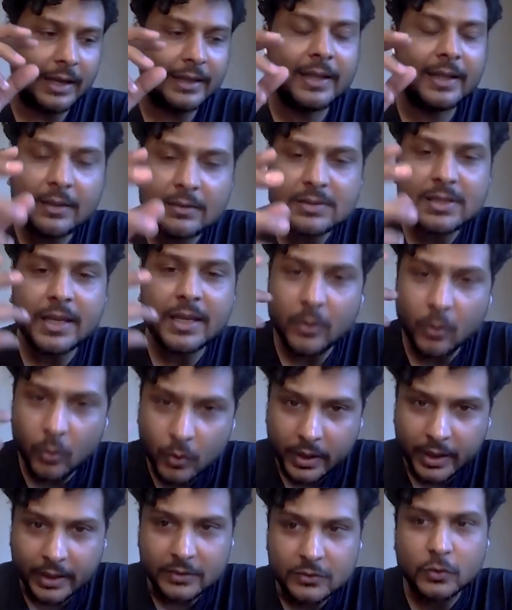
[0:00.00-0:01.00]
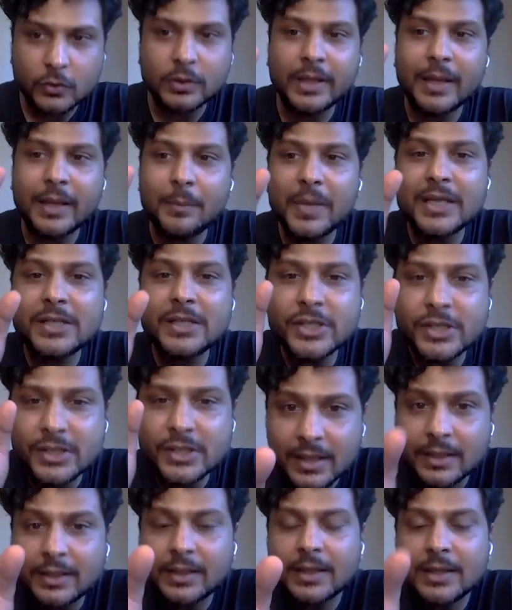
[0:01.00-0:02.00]
And then I was like, okay, so then my
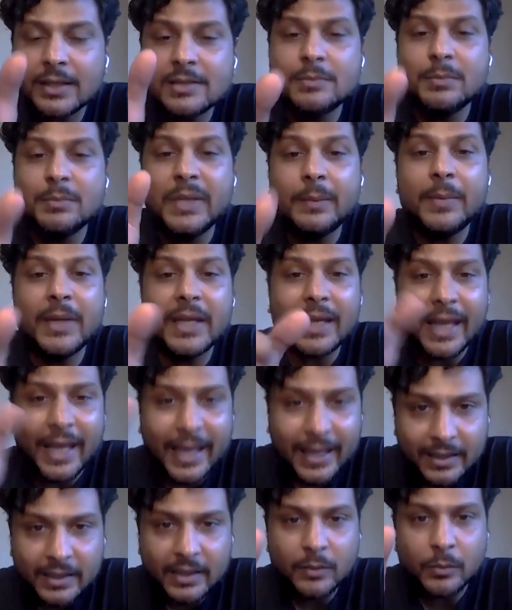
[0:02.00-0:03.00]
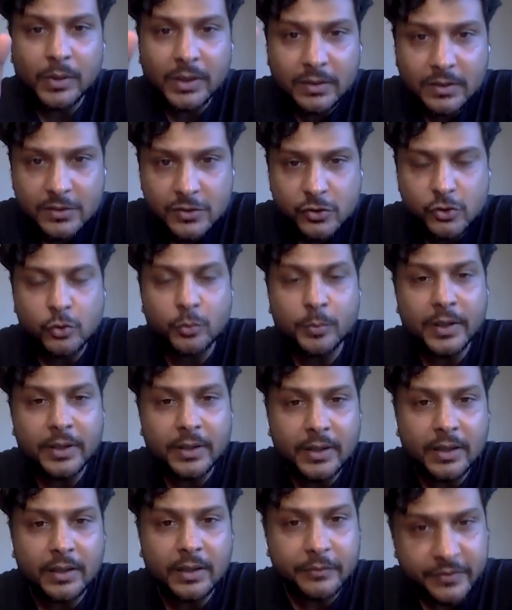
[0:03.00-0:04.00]
shtick is me being angry with the
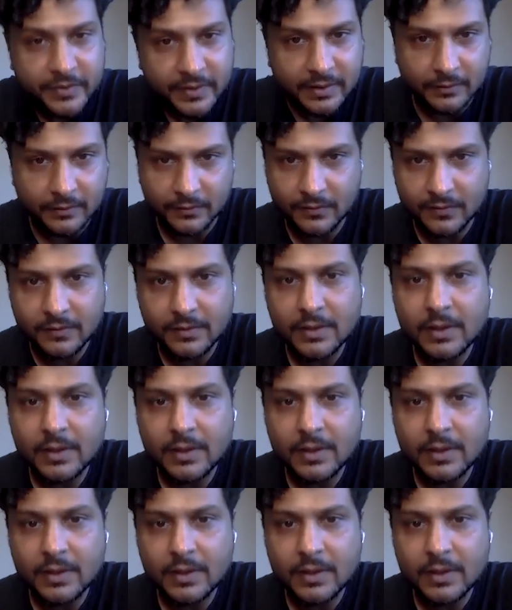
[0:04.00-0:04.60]
stupidity of things.